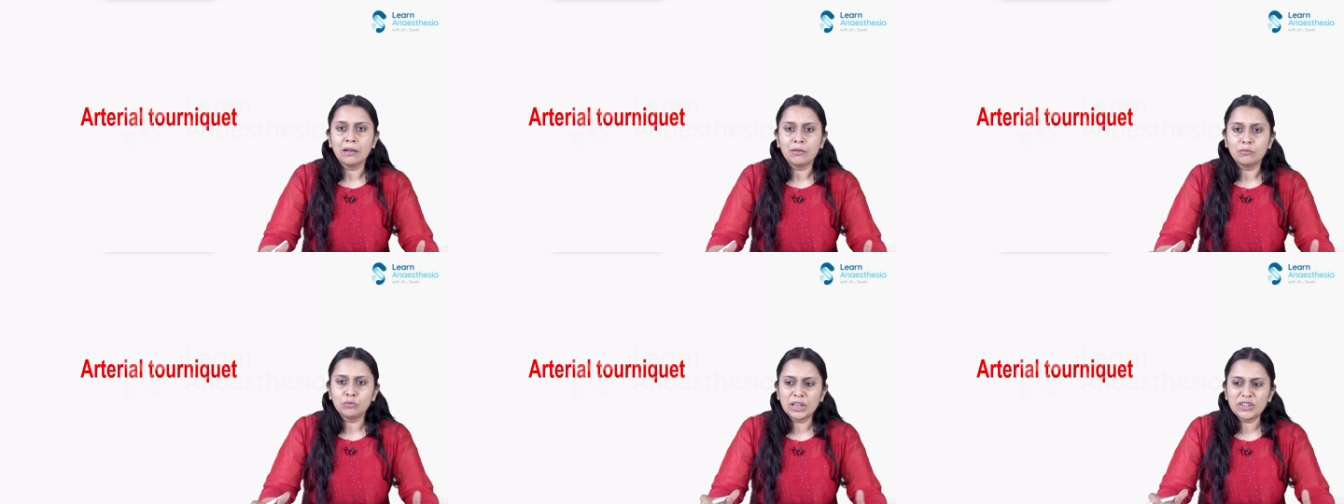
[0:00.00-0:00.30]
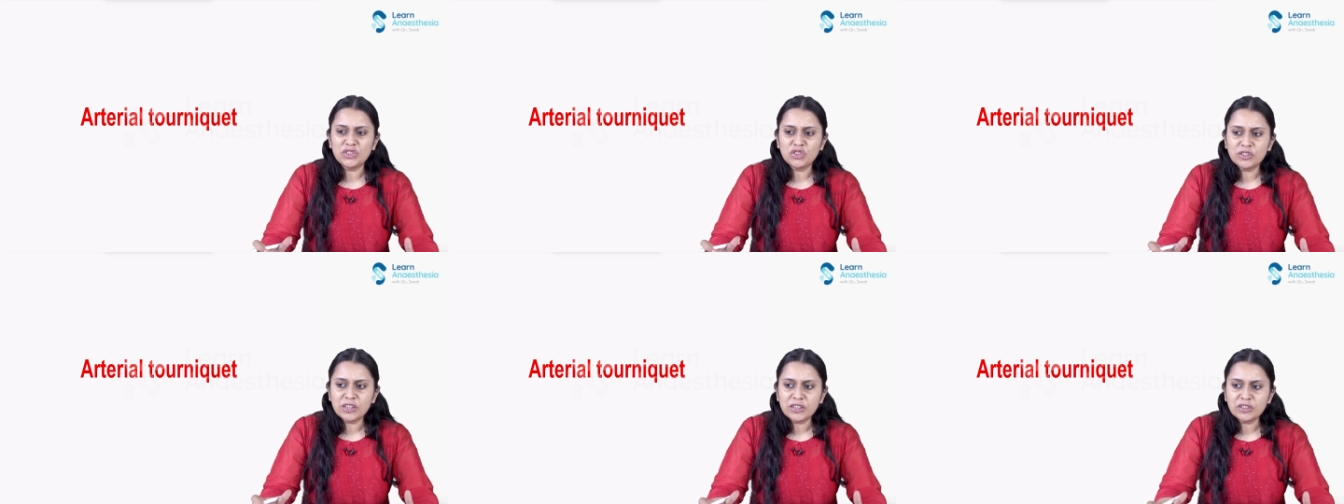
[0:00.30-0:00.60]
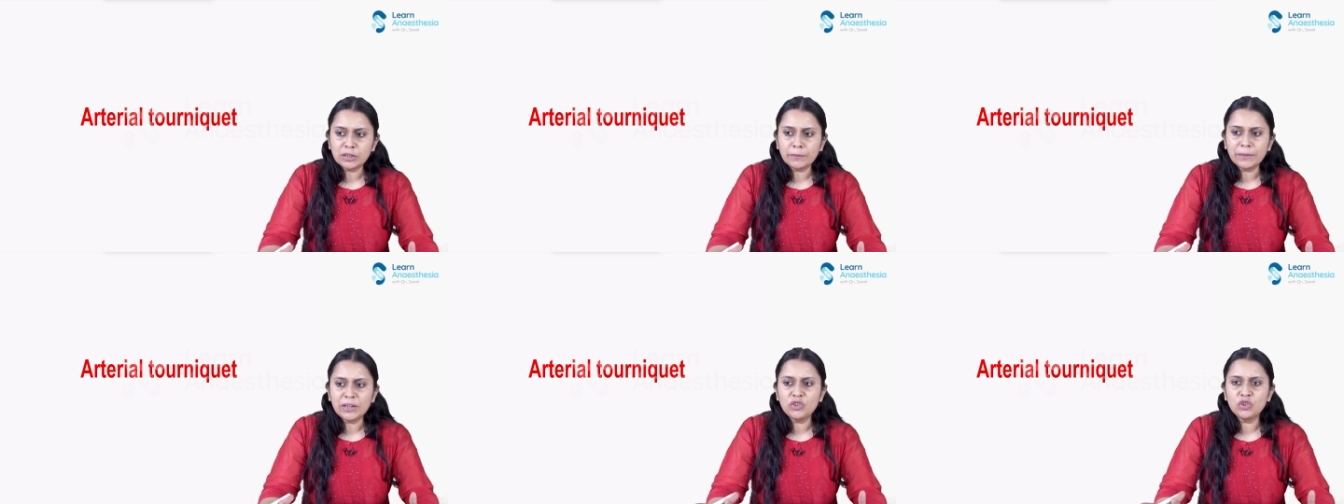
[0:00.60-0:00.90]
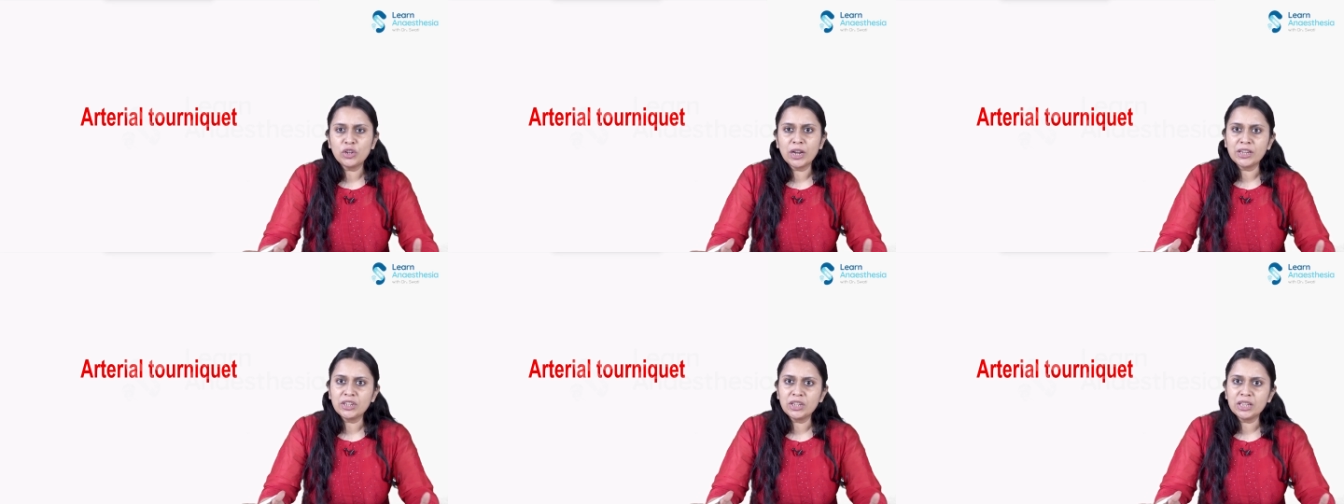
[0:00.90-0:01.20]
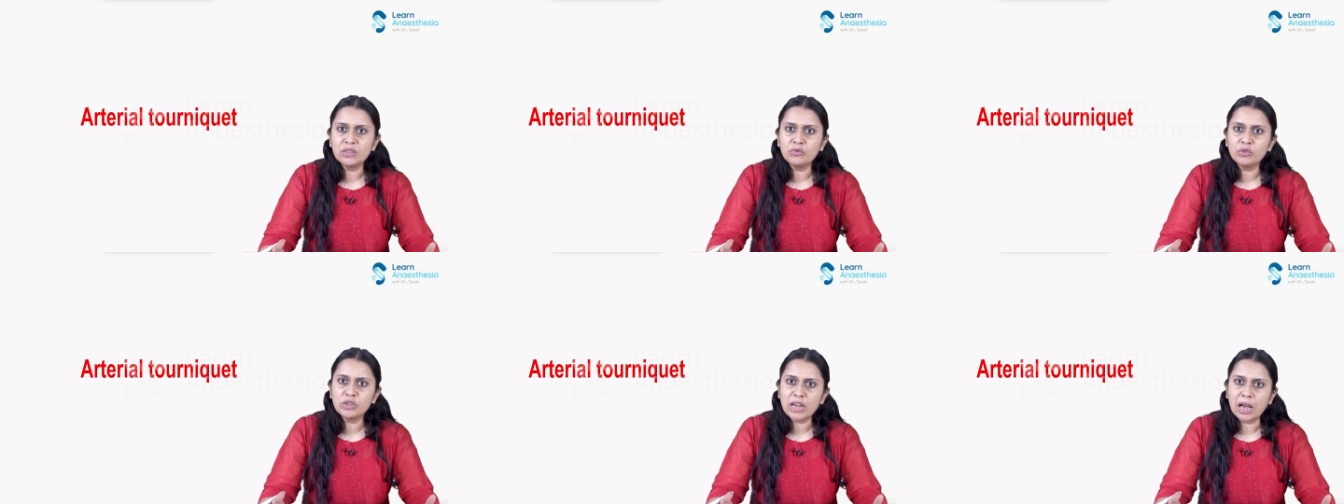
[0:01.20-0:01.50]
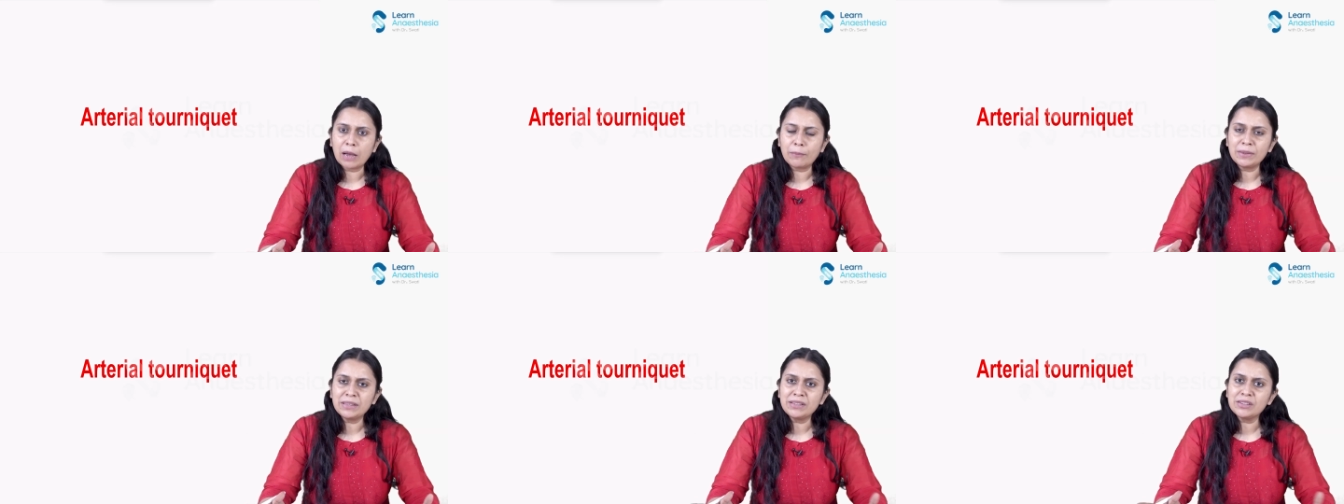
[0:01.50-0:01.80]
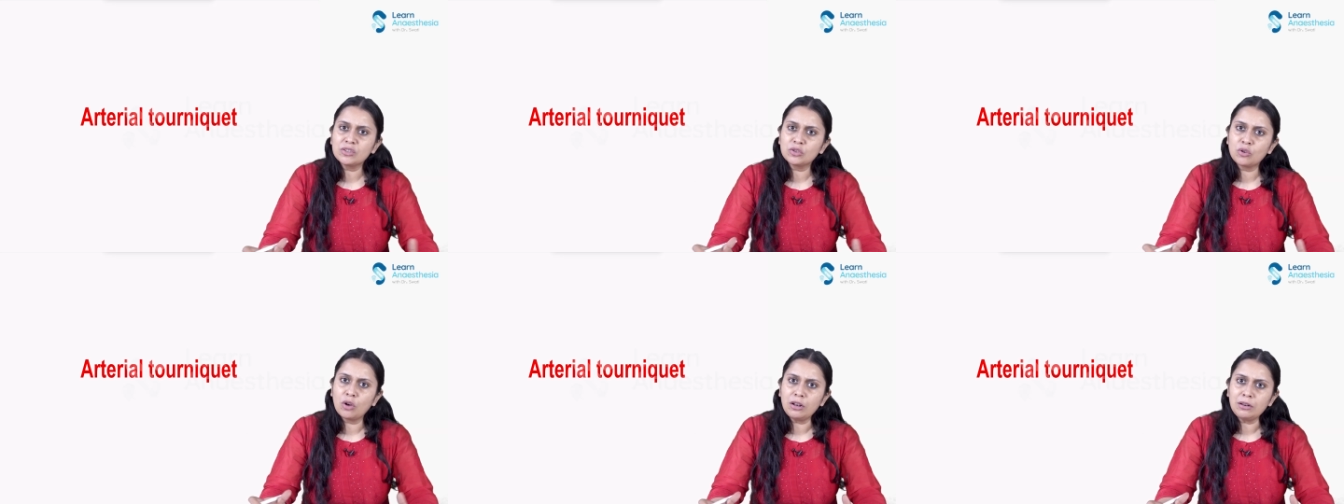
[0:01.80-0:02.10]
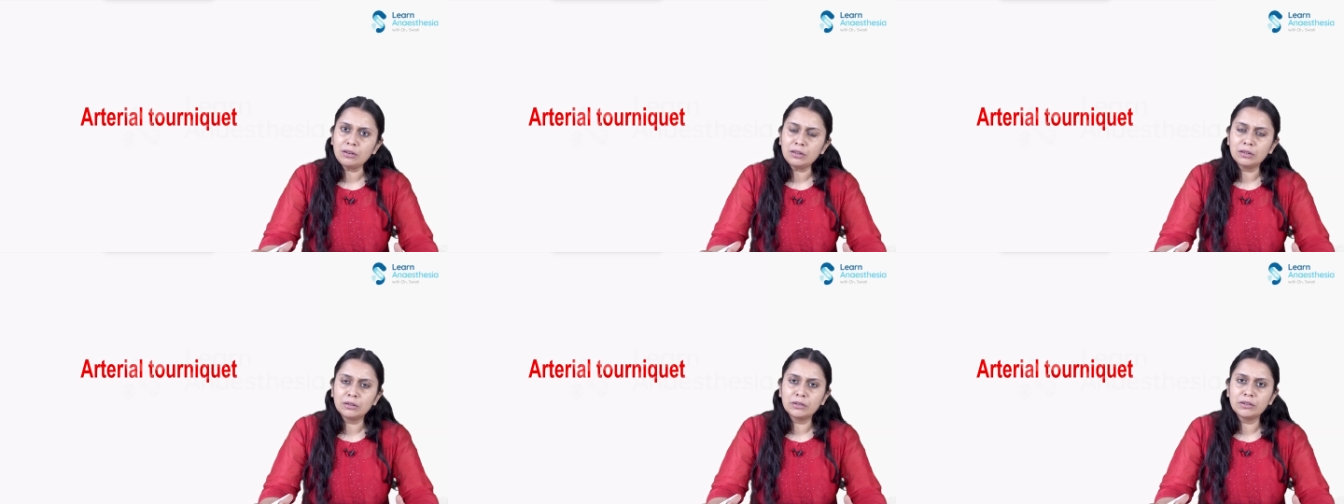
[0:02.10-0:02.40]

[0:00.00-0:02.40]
The systemic changes which happen is called